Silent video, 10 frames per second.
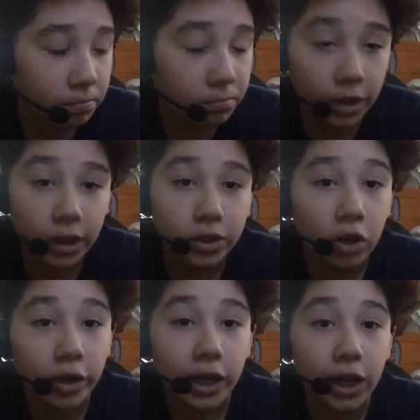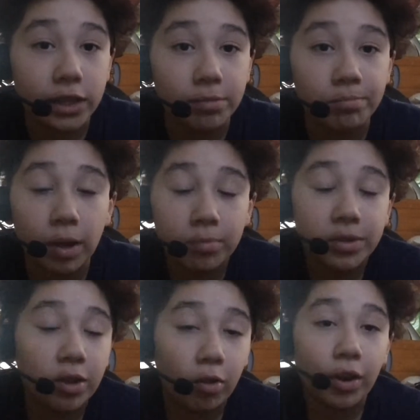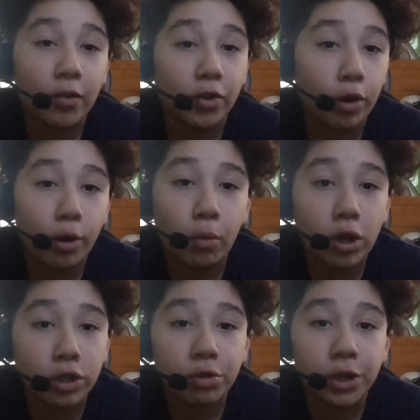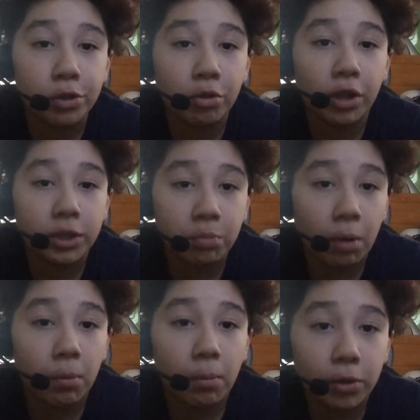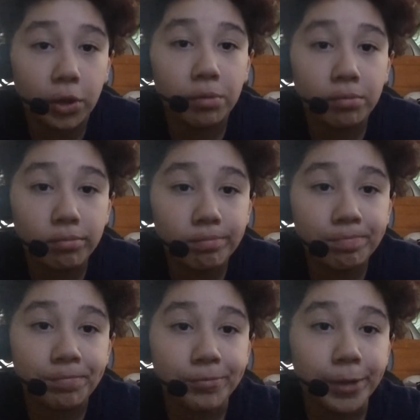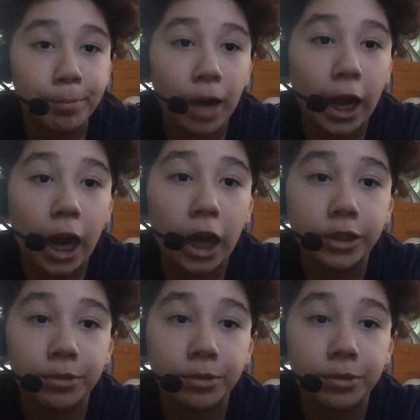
Yeah, sorry guys. I'm still never gonna watch Stranger Things, probably. Bye, guys.